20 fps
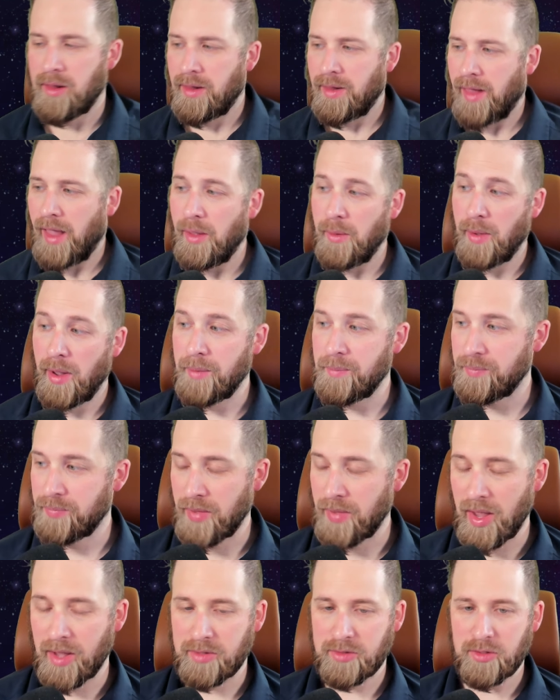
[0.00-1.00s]
Anyway,
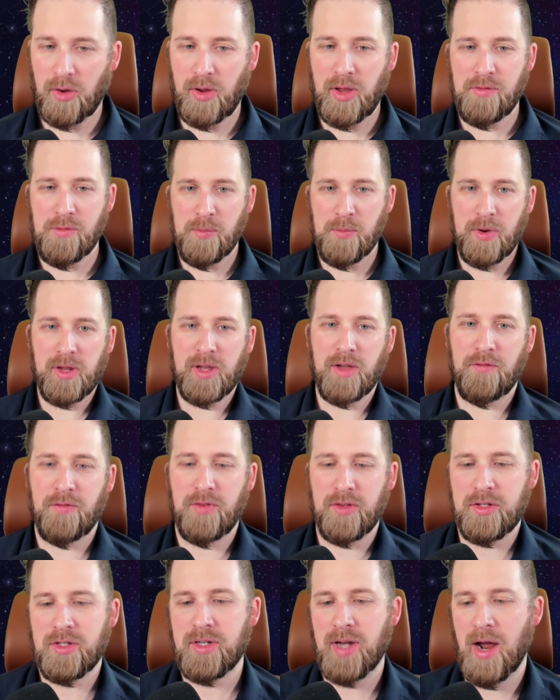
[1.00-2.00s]
yeah, so even when you get
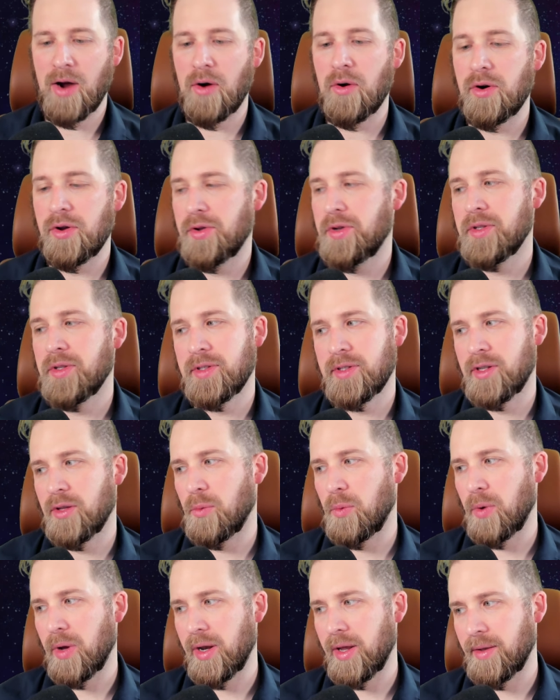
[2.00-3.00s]
Fisk Tower, you can
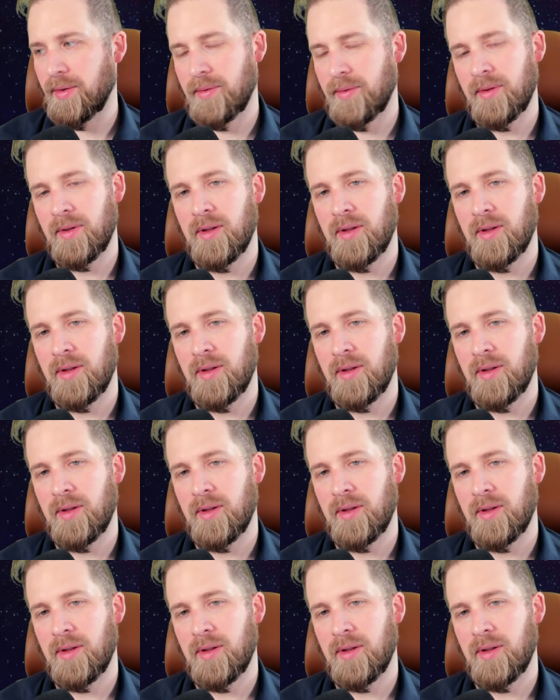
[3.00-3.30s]
still win it.